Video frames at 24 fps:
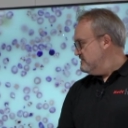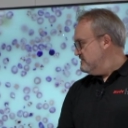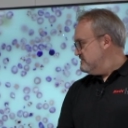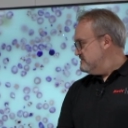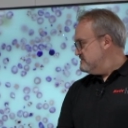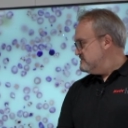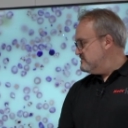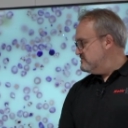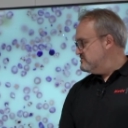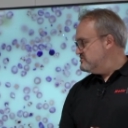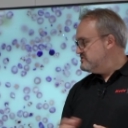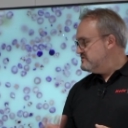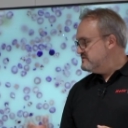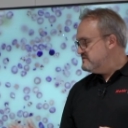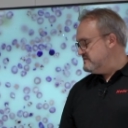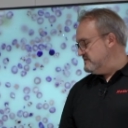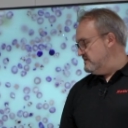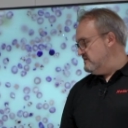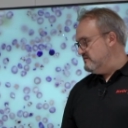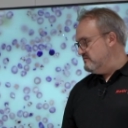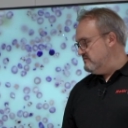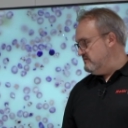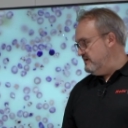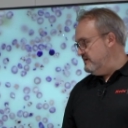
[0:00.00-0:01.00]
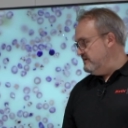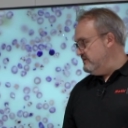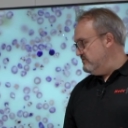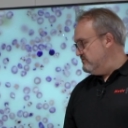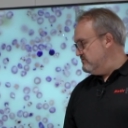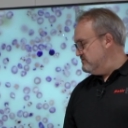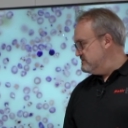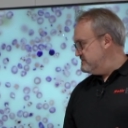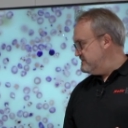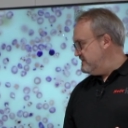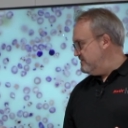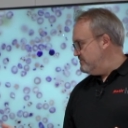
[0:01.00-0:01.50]
such as uh, any
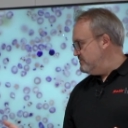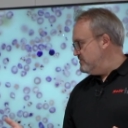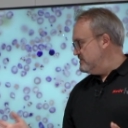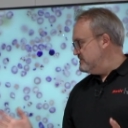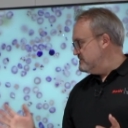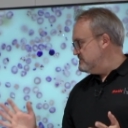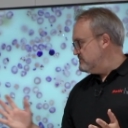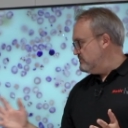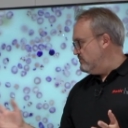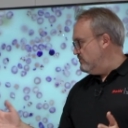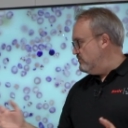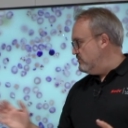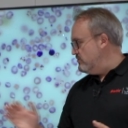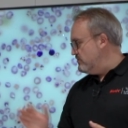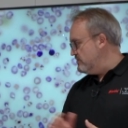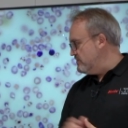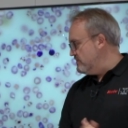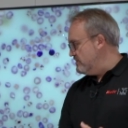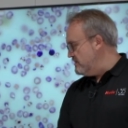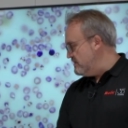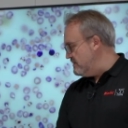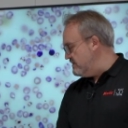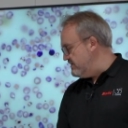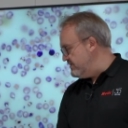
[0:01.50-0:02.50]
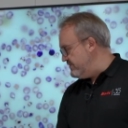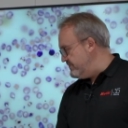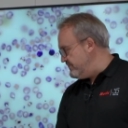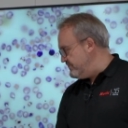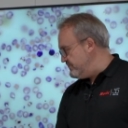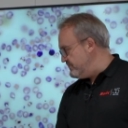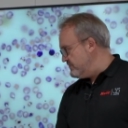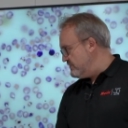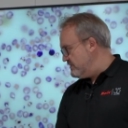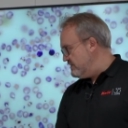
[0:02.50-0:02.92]
old tablet or um,